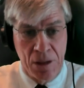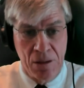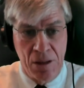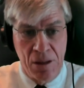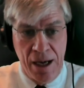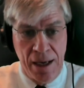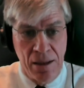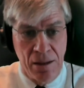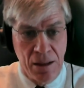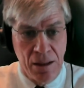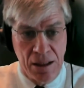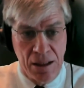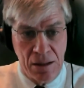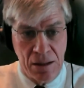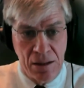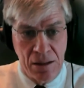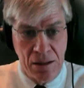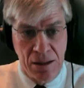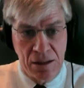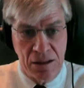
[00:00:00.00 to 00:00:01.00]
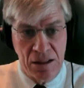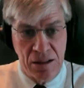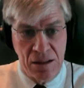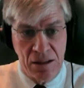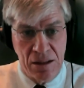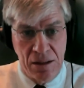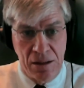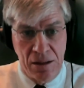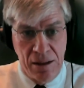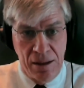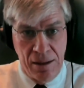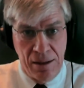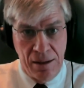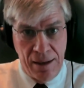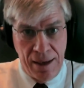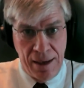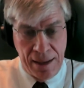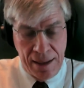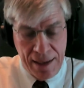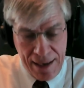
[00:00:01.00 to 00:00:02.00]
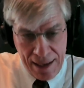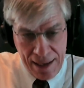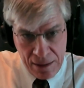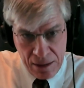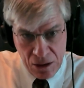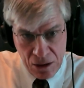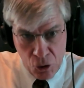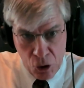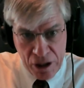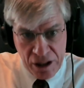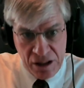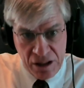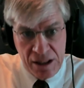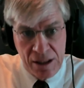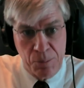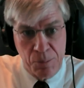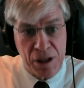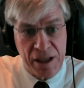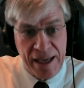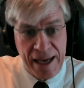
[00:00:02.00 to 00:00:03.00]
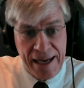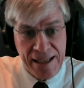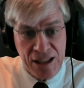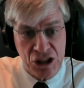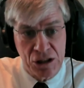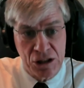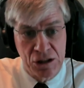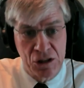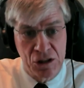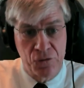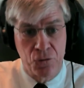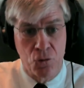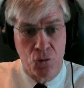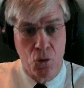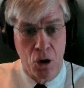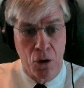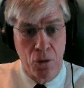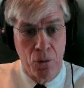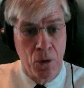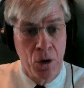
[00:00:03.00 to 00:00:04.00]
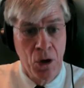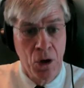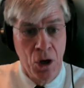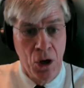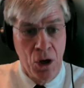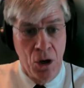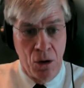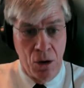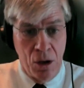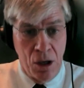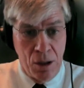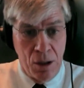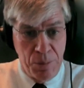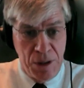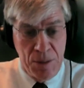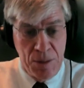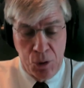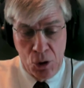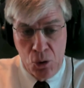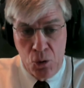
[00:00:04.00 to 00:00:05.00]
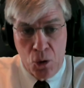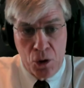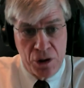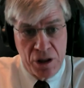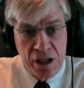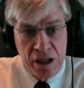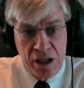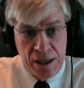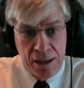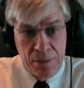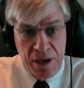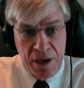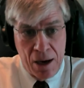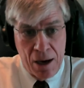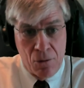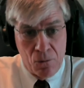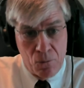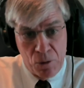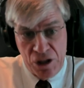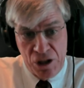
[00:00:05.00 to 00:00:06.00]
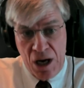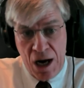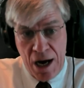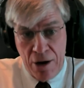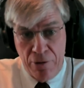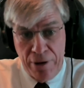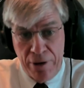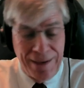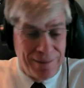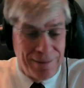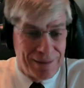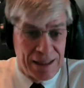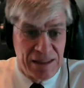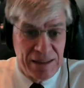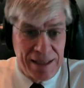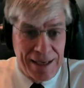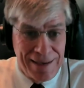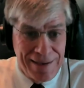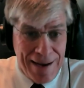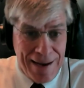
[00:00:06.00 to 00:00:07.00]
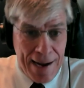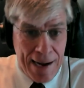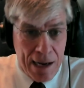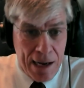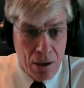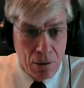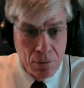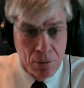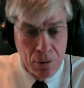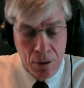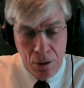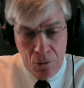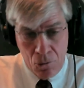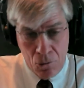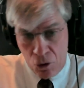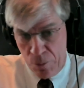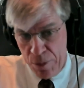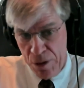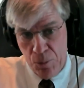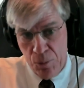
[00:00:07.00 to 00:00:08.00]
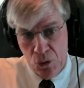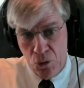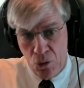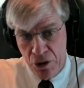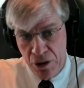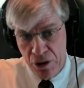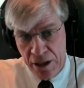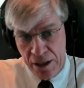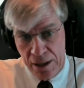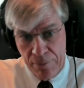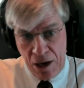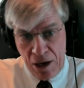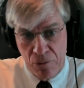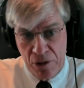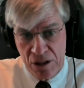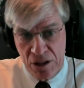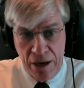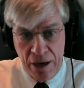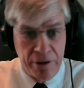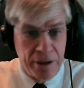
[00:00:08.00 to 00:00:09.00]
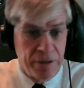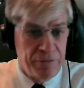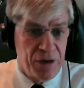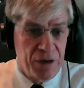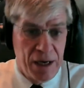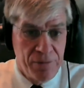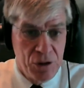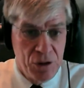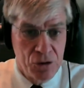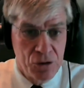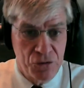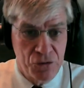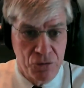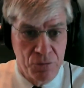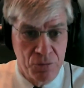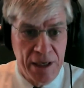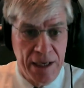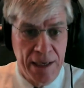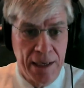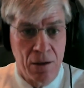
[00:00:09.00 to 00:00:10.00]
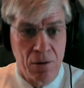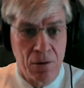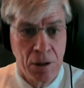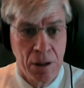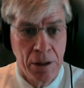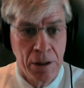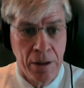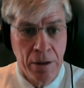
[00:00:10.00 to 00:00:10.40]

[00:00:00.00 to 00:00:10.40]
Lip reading: then it's and look at the implications for people who are thinking about retiring, let's say now, or people who are thinking about retiring 5 years from now,